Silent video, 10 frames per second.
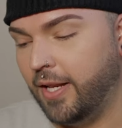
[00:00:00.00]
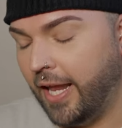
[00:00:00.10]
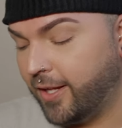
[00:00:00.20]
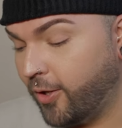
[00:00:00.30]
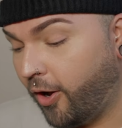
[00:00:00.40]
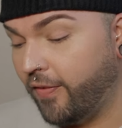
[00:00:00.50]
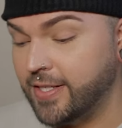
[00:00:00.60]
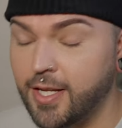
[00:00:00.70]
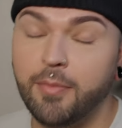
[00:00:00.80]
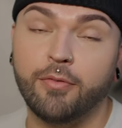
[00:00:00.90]
Like, y'all, and
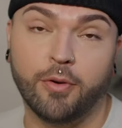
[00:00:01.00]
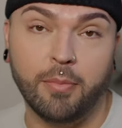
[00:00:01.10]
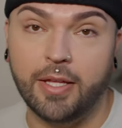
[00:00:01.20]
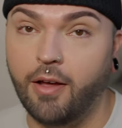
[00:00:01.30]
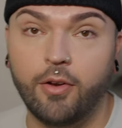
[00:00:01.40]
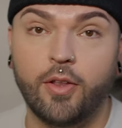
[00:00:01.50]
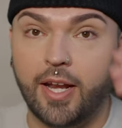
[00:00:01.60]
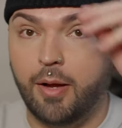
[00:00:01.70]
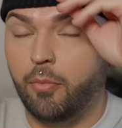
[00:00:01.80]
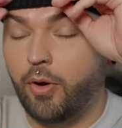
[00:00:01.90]
that's coming from me. Y'all know that
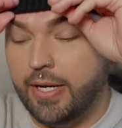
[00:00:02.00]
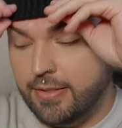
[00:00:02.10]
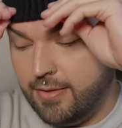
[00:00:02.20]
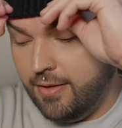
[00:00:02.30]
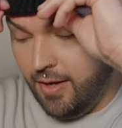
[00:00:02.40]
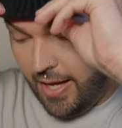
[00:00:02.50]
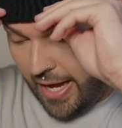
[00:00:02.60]
I'm crazy.